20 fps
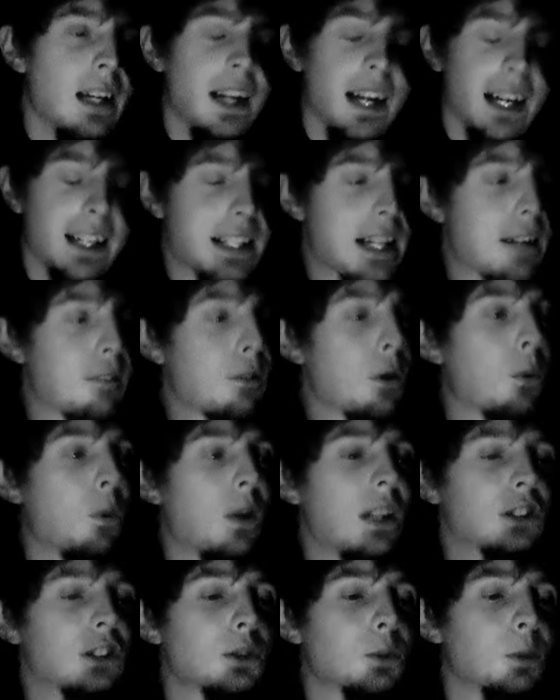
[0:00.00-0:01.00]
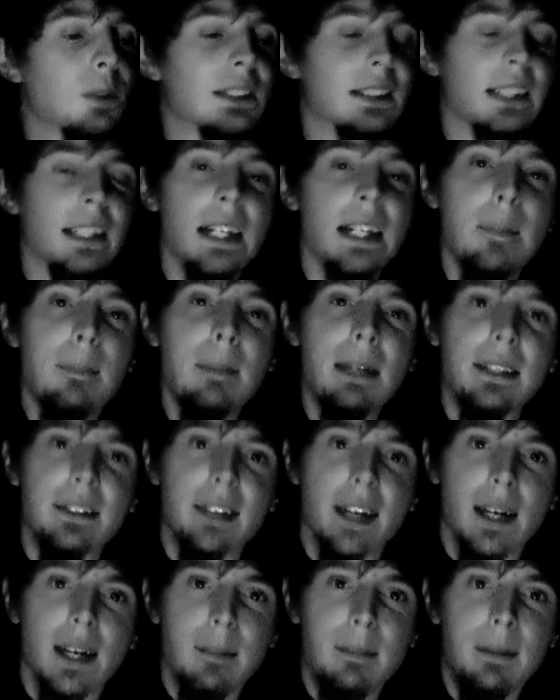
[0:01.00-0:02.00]
I never once was the hippie
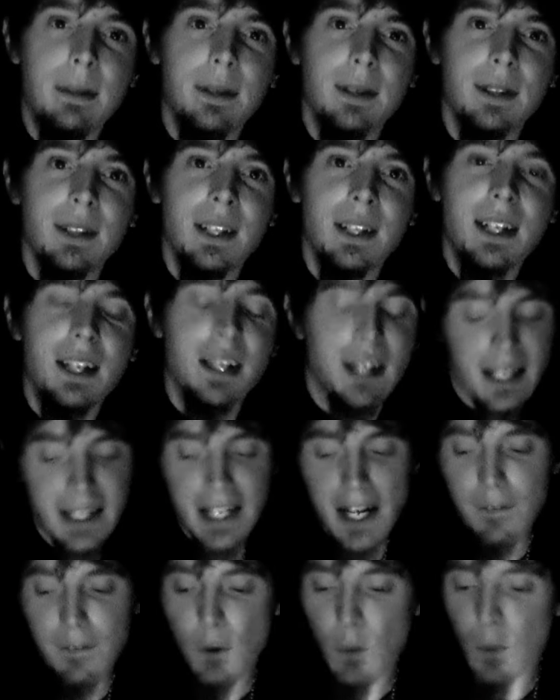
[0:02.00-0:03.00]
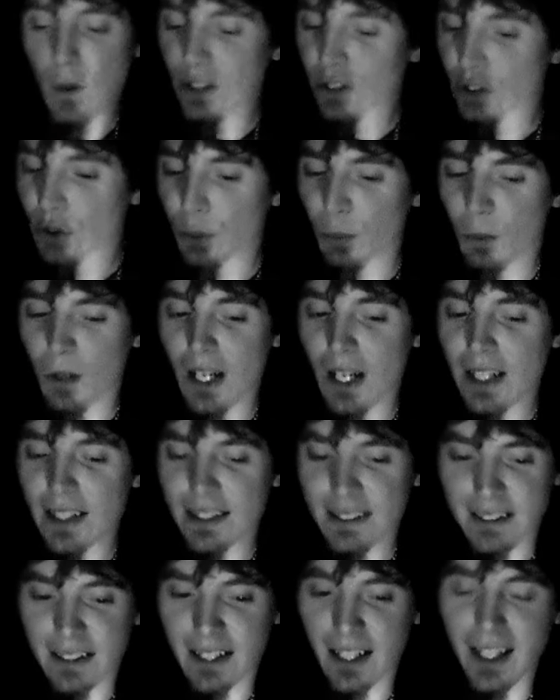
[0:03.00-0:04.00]
type. I never once
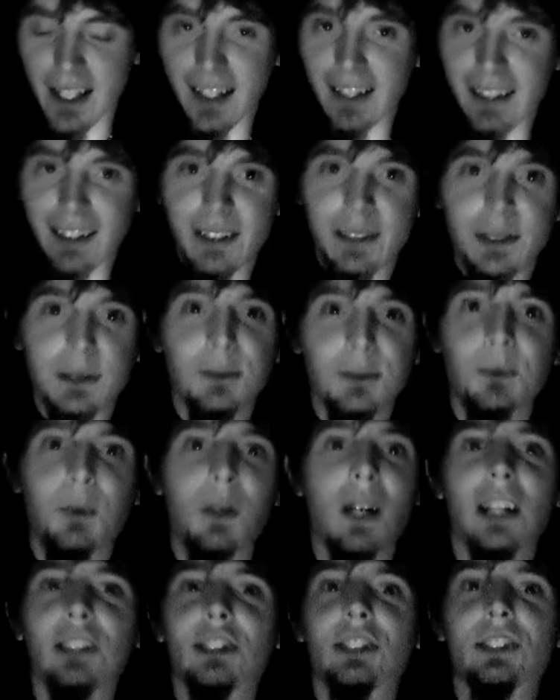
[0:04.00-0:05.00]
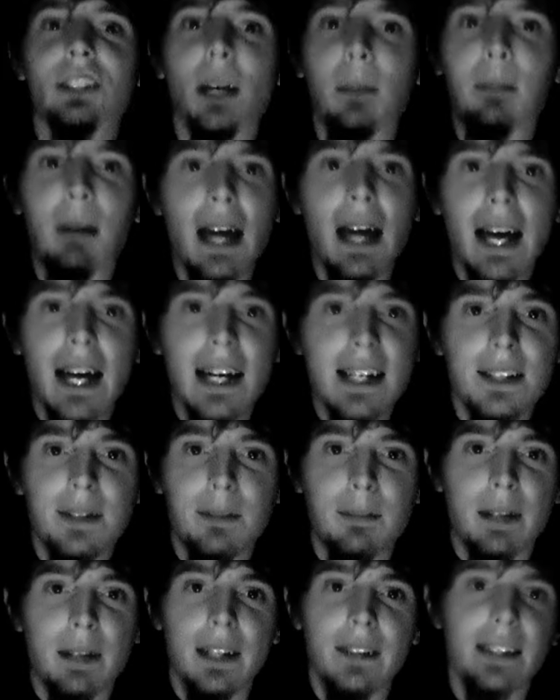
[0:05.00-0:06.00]
was uh, washed up has
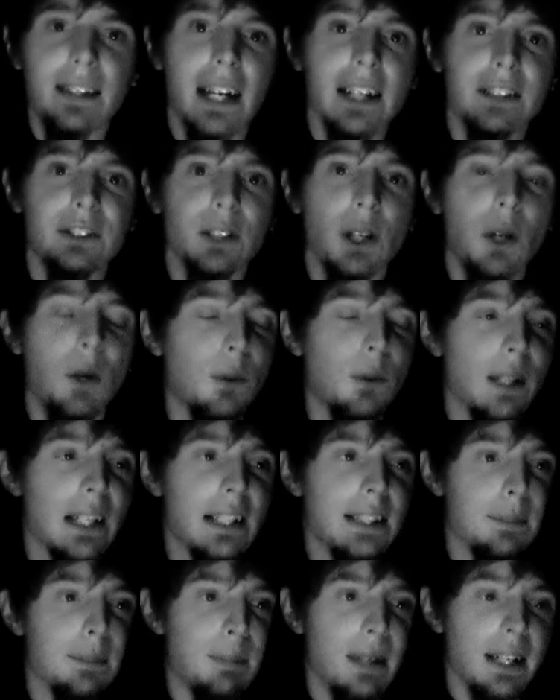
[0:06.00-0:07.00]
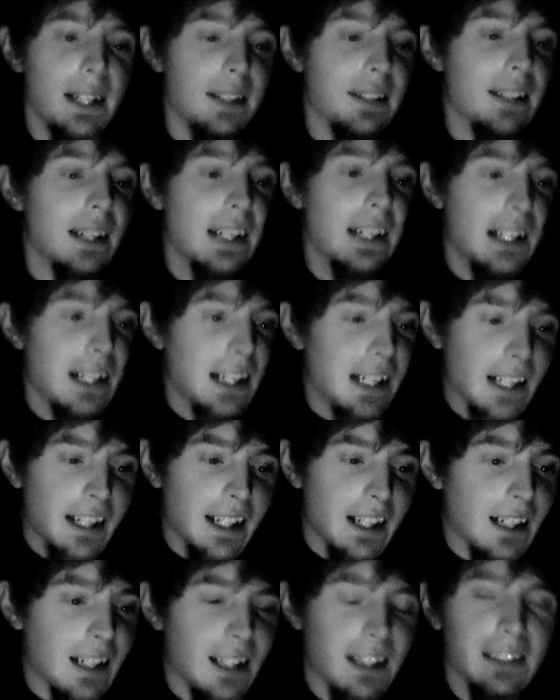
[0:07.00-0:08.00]
been. That's always been
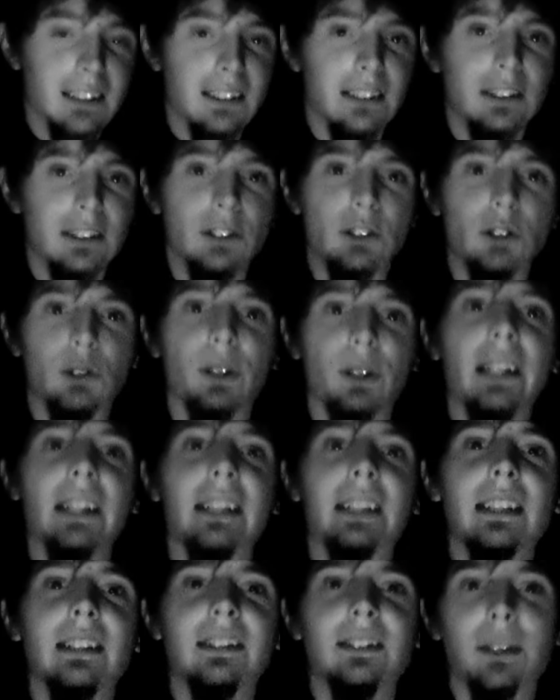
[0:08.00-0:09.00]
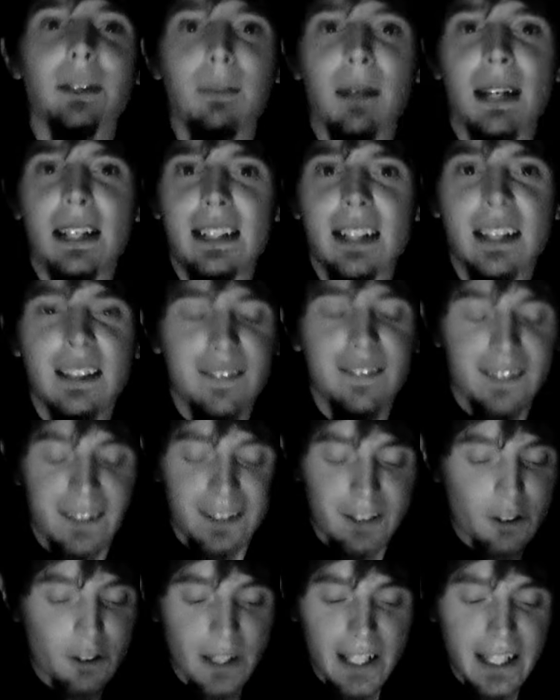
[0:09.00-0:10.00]
uh, drinking till my
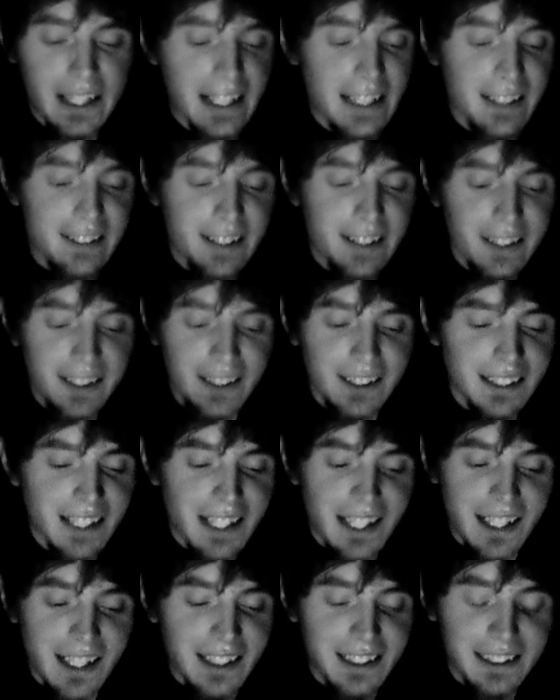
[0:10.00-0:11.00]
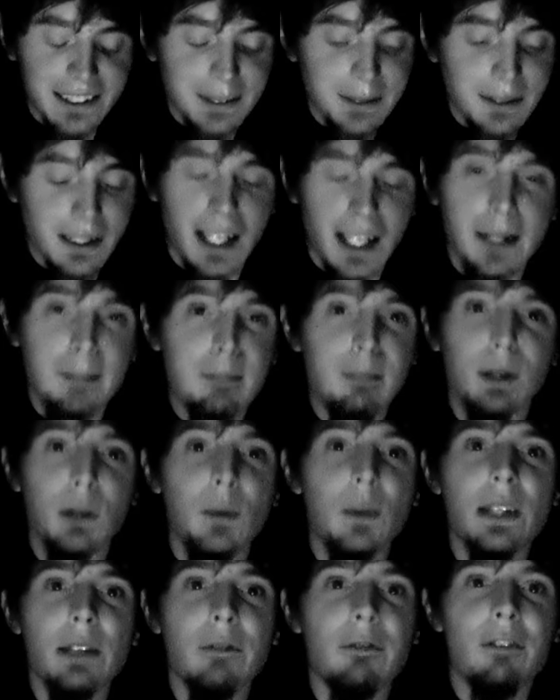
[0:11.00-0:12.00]
drinking till uh, I'm blue
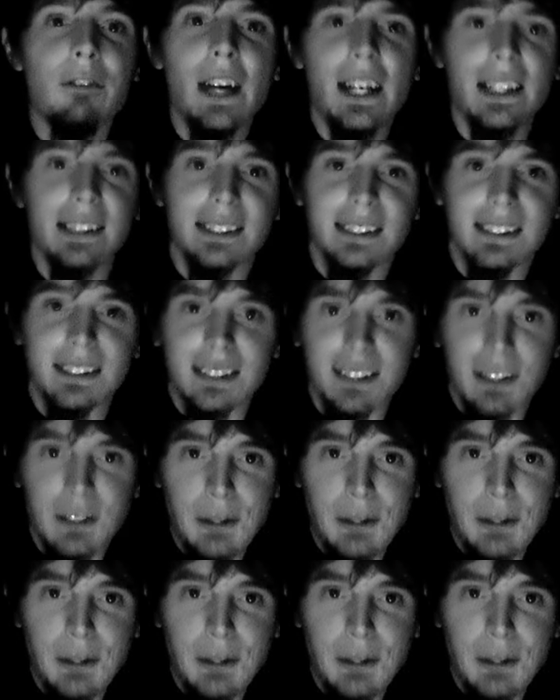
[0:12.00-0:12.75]
in the face.